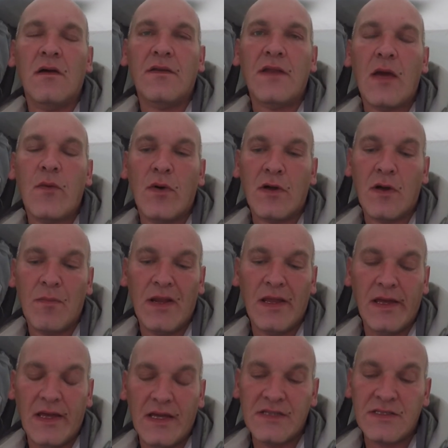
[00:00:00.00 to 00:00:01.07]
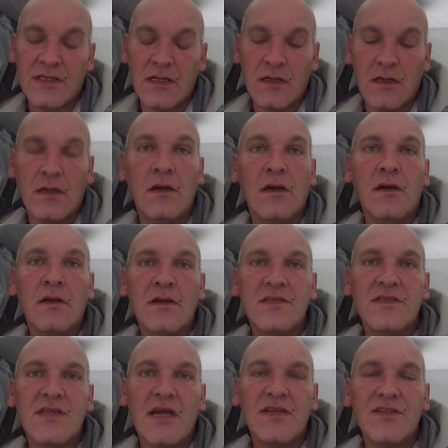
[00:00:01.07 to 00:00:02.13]
Day one completed,
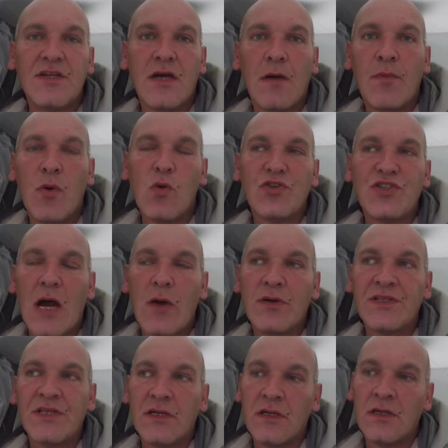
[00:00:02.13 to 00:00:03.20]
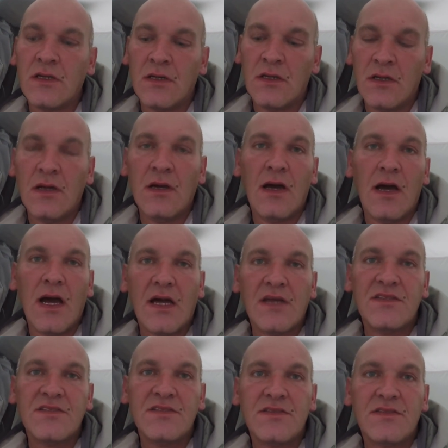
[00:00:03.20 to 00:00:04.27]
tents up, all showered,
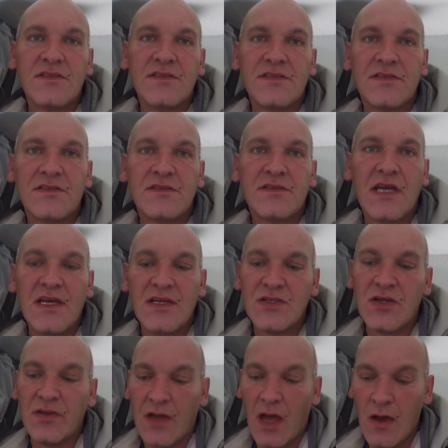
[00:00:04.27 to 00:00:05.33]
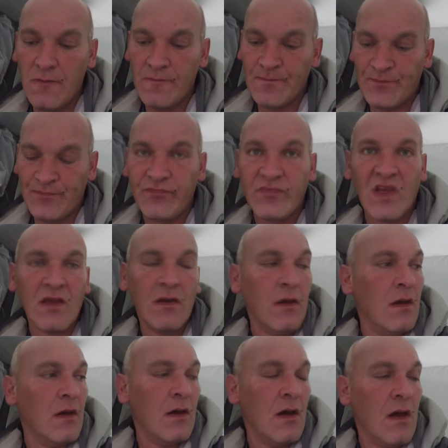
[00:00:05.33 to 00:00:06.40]
and tea's on the go,
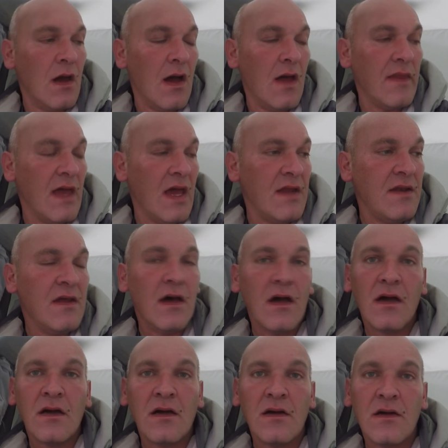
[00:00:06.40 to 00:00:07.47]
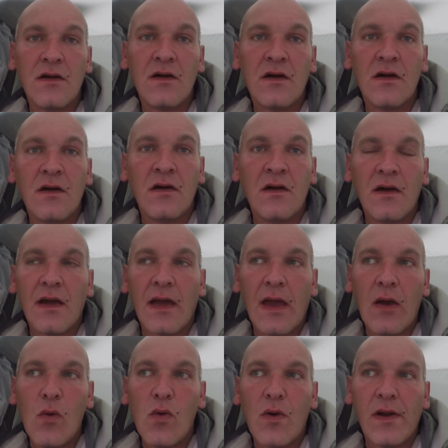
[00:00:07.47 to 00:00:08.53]
and then get
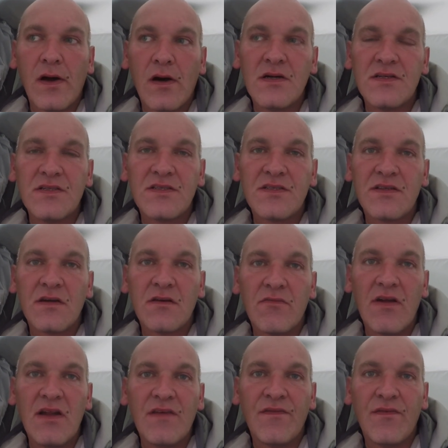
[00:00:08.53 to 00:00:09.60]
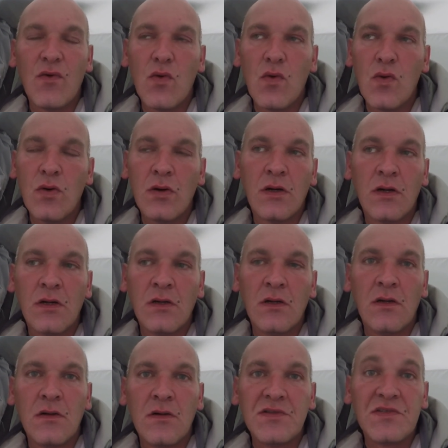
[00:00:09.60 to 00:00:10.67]
organised, ready for
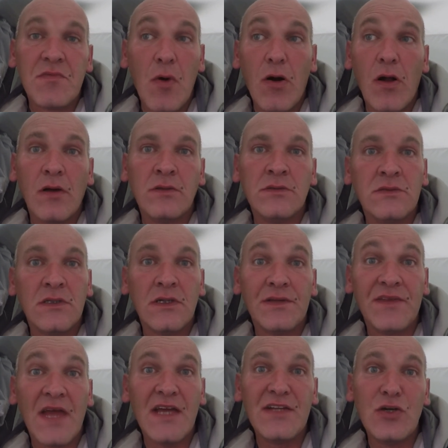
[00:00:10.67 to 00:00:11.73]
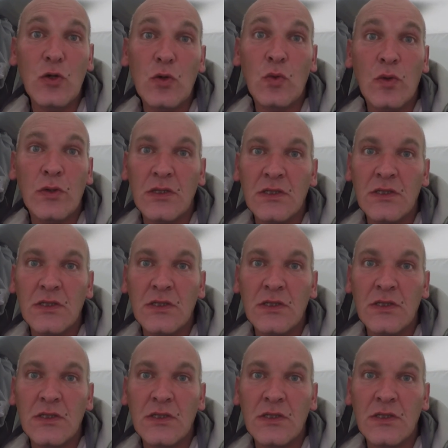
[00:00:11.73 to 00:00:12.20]
tomorrow, day 2.